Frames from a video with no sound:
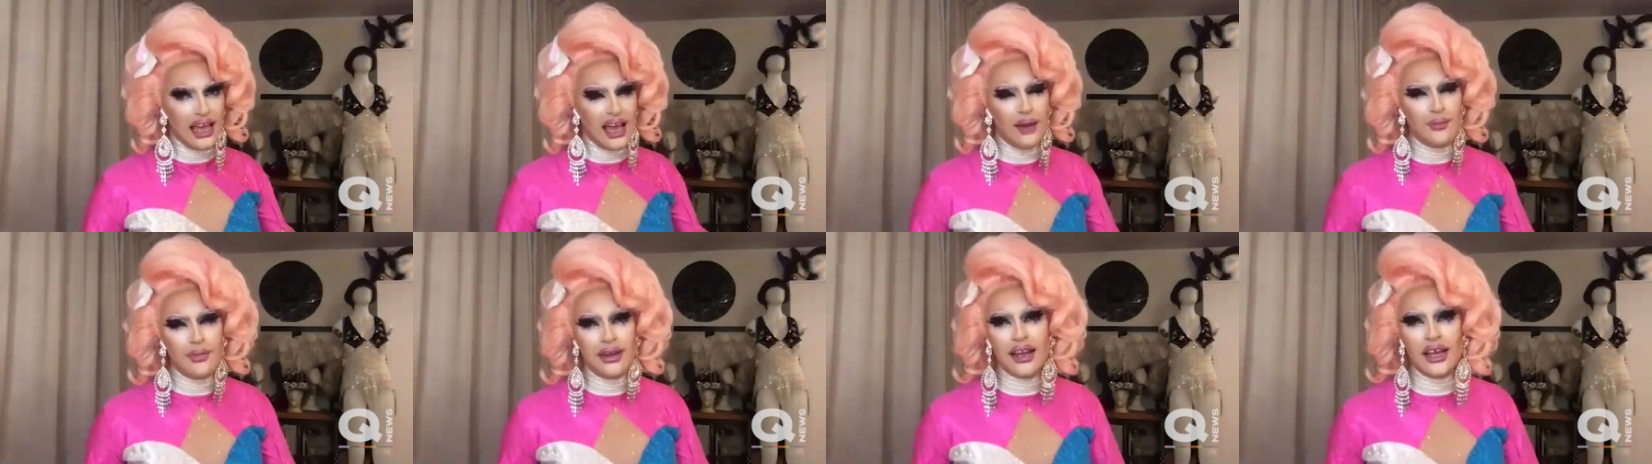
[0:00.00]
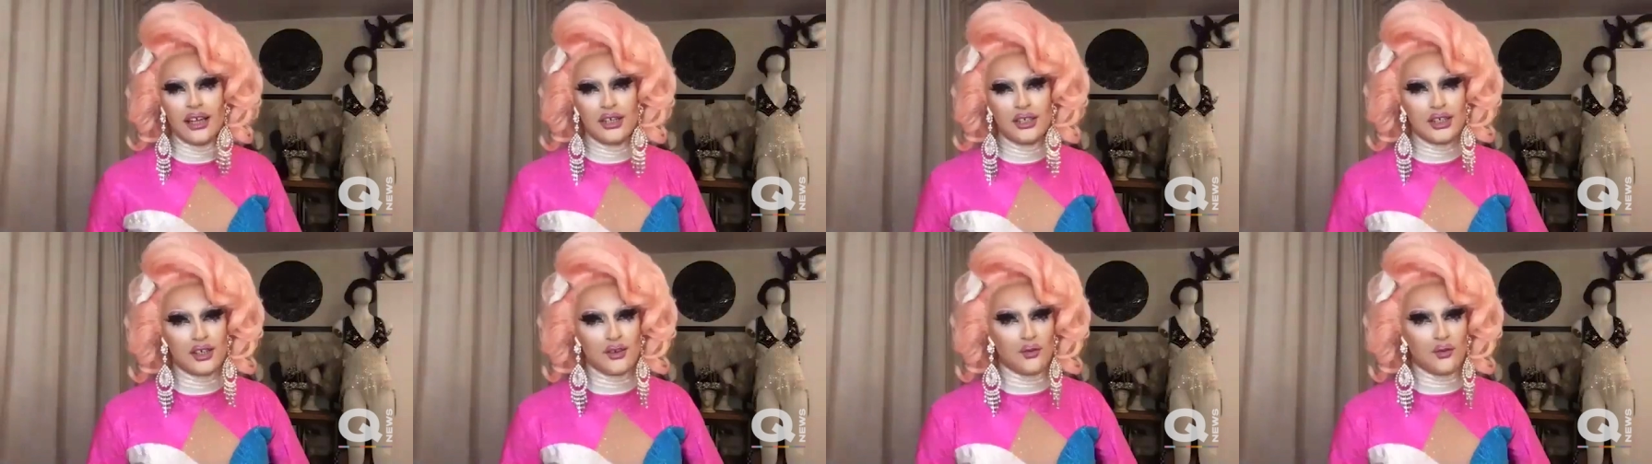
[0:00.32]
I mean,
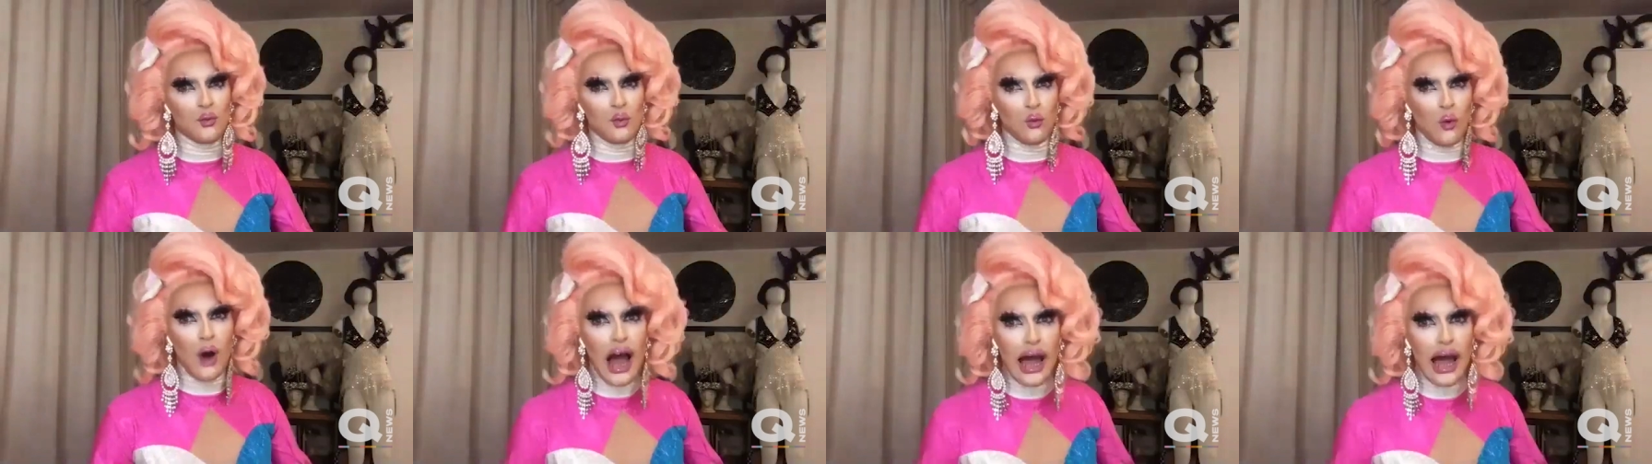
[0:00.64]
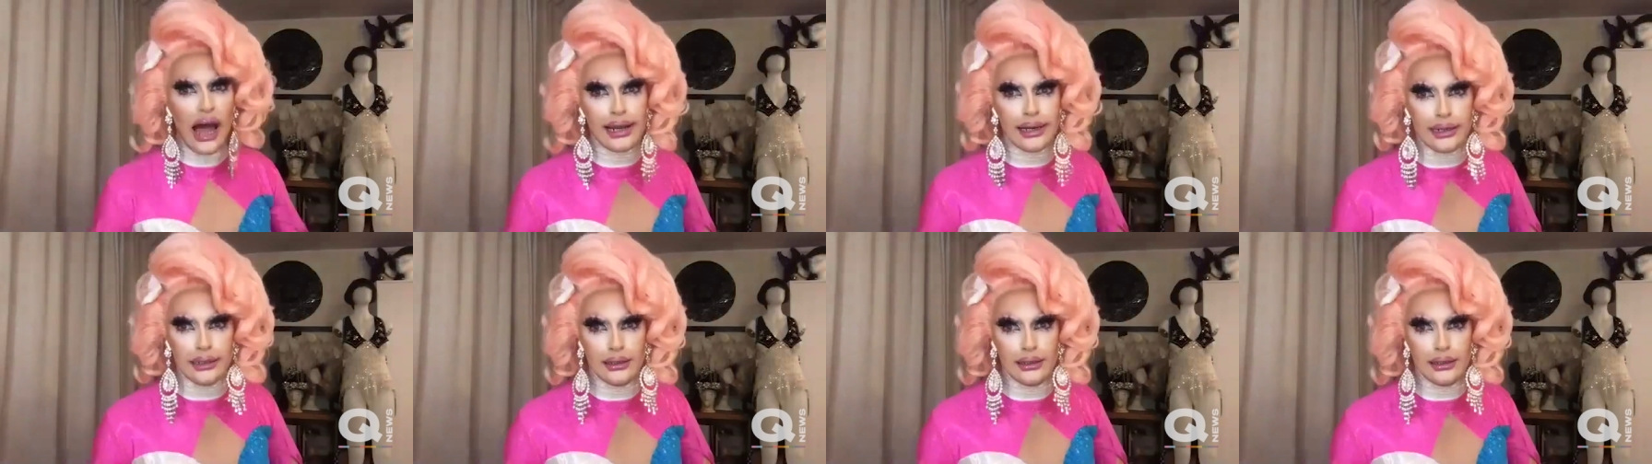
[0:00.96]
I should have won.